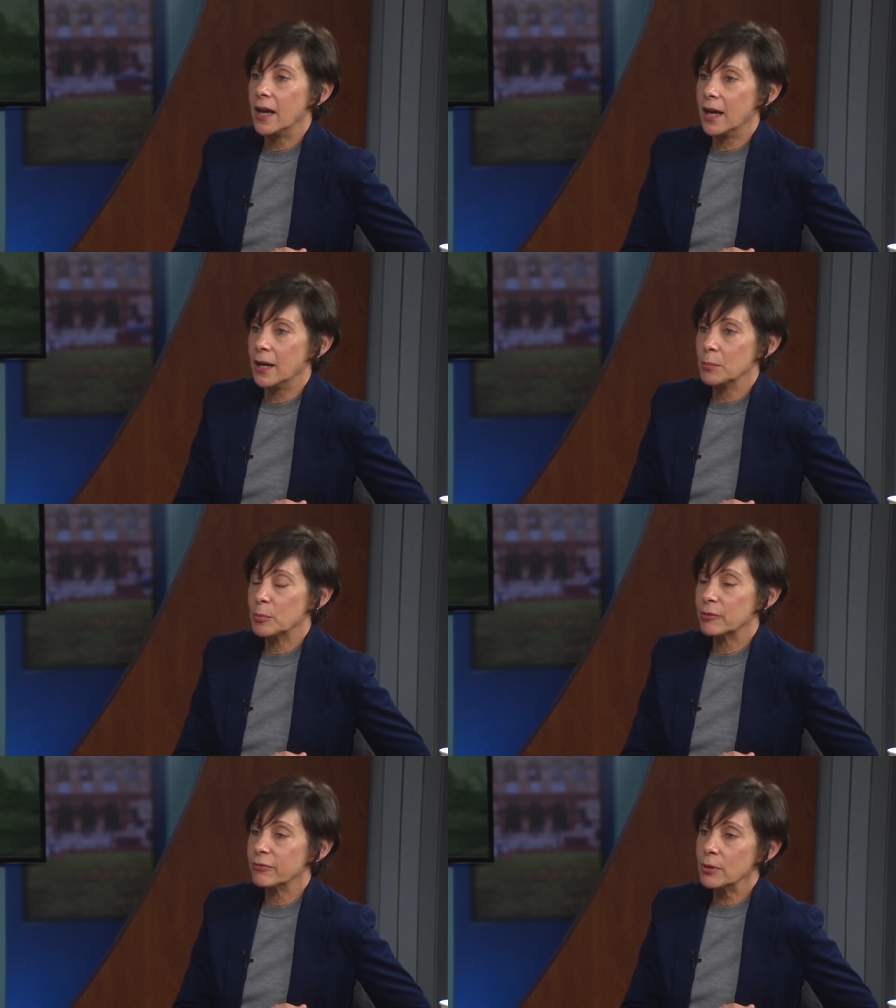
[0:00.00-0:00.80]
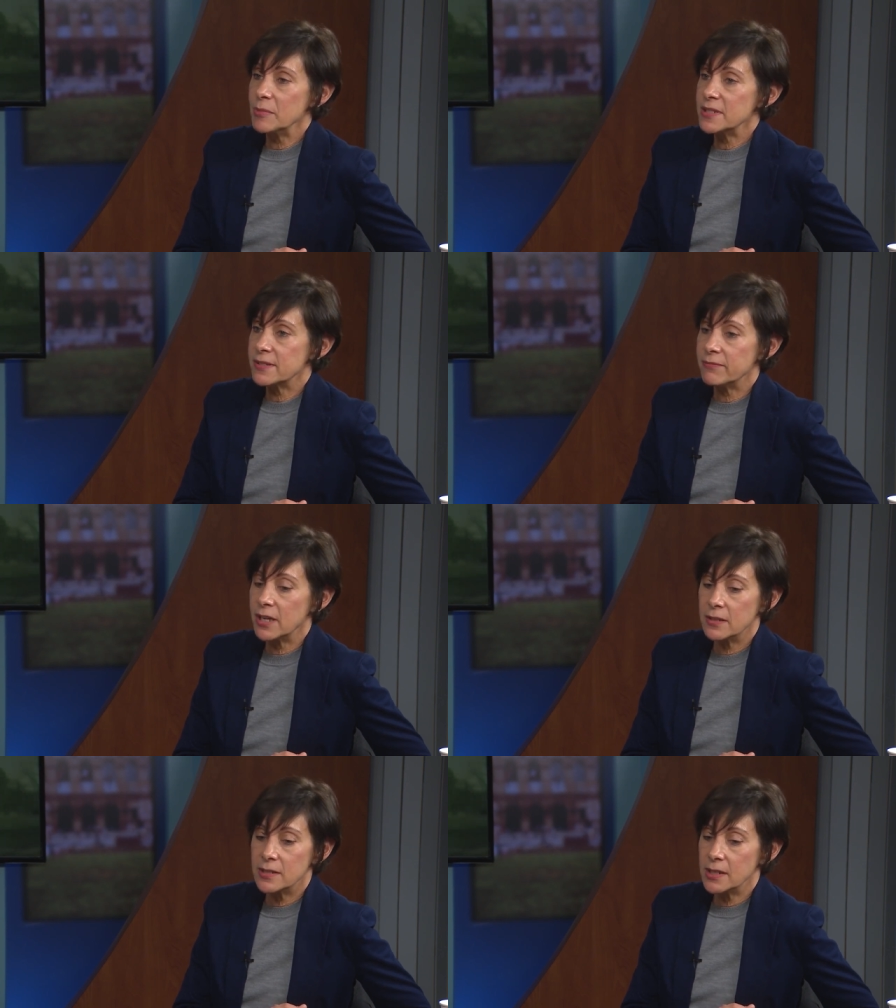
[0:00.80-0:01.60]
um, performance
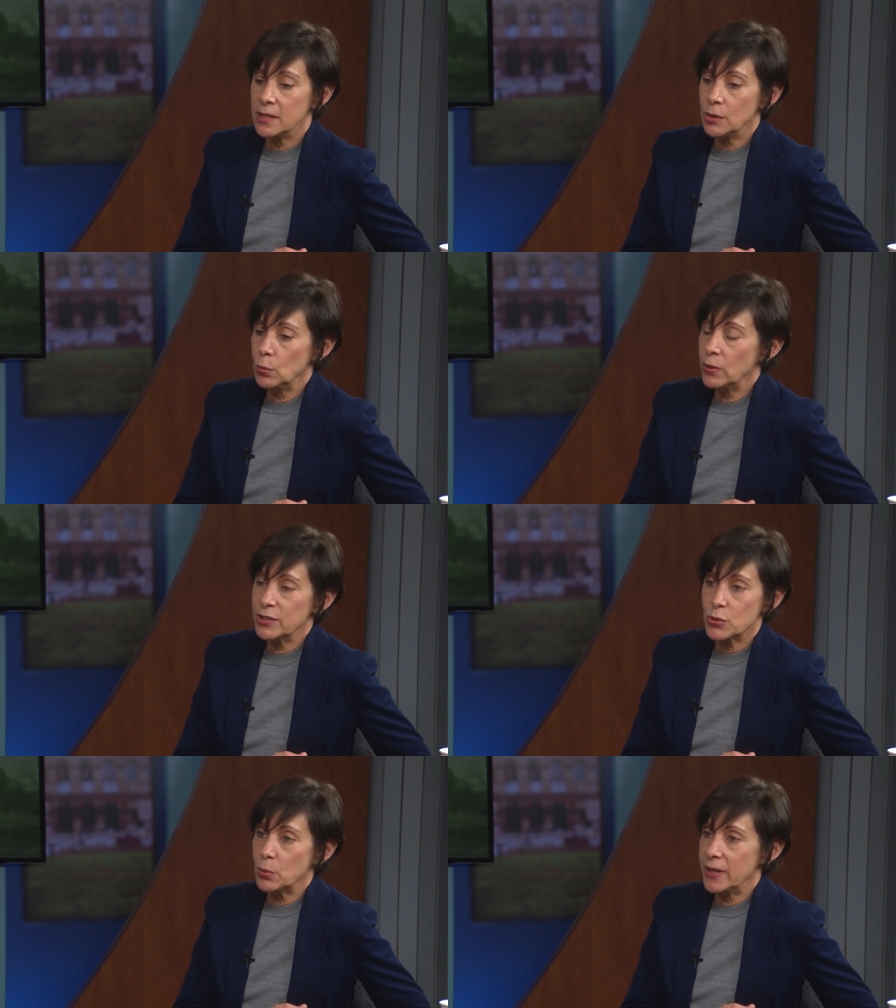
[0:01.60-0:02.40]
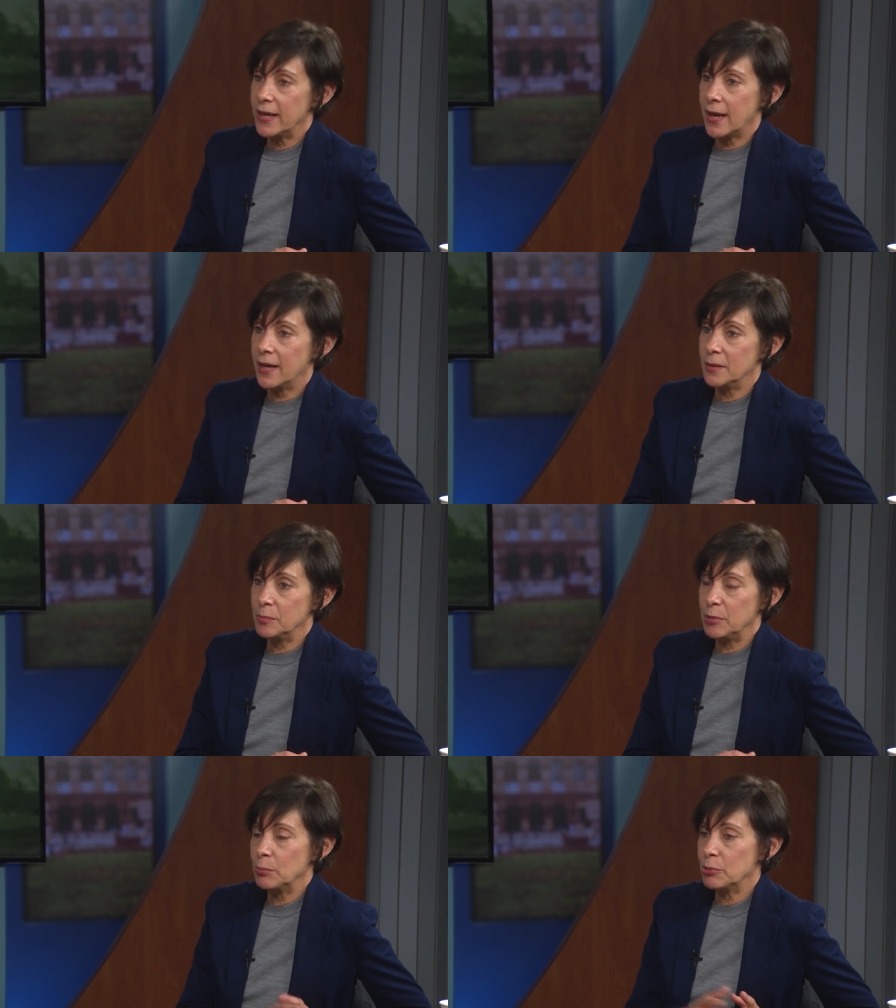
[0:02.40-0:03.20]
event in which we
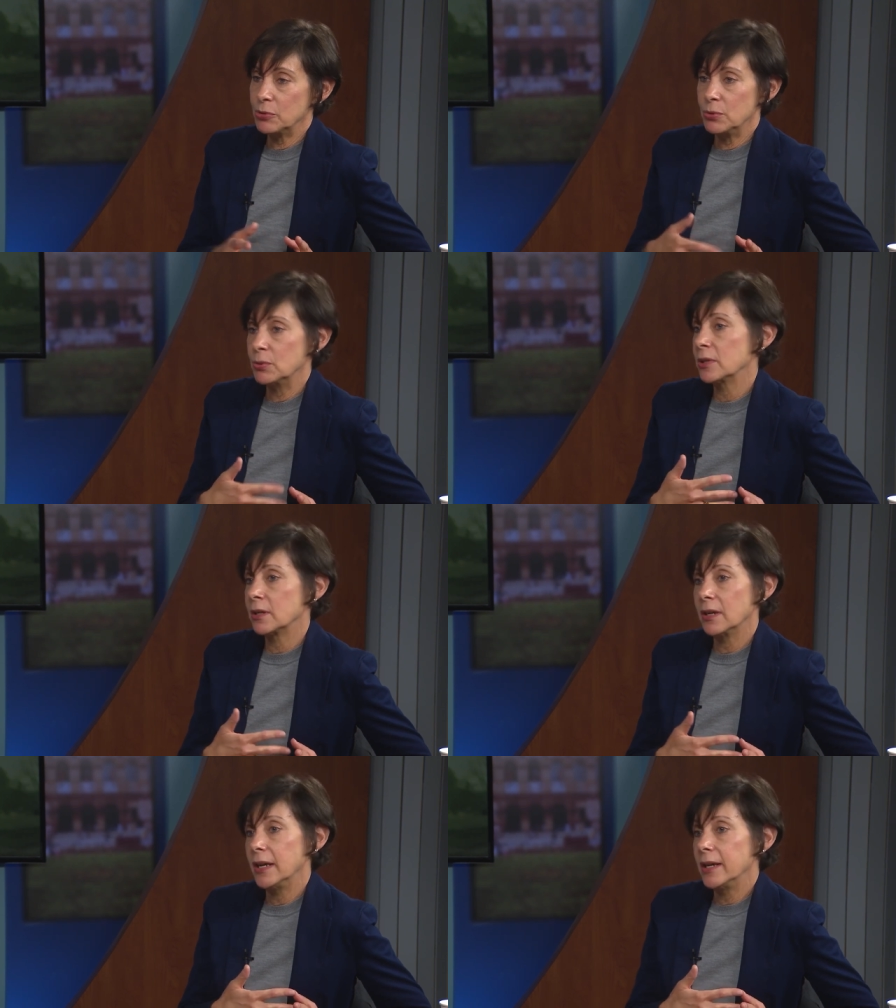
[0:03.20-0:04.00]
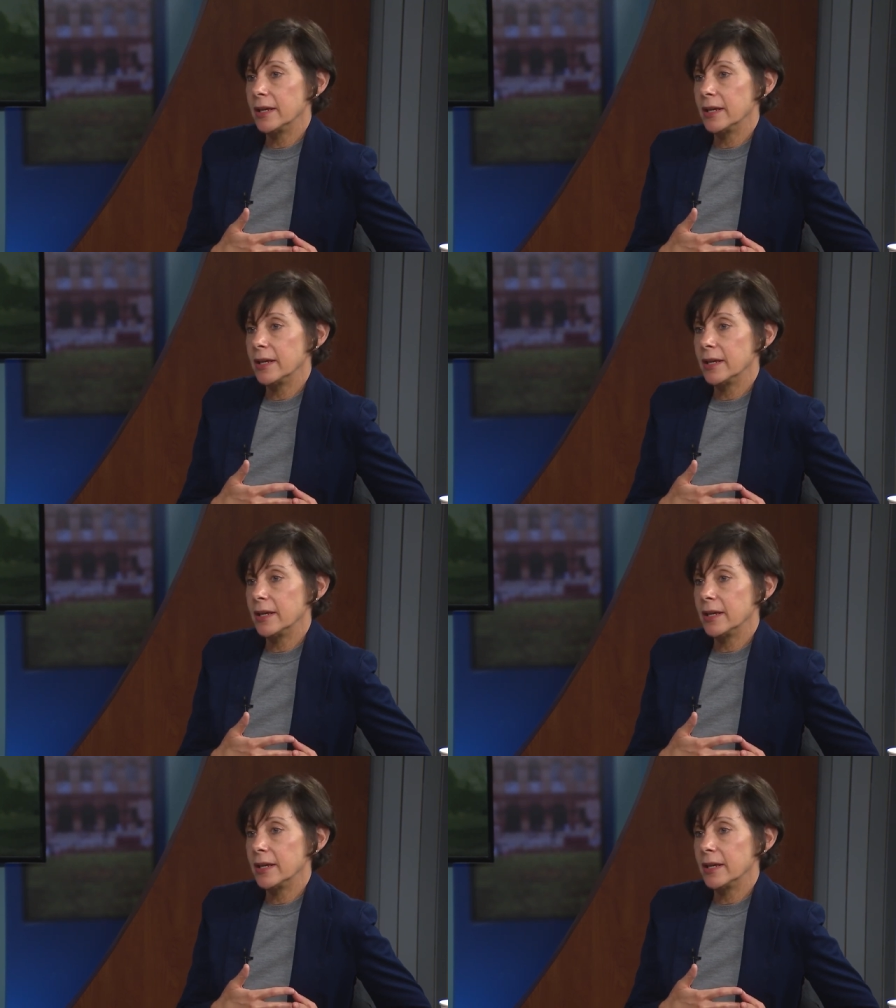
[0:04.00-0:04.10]
had people who were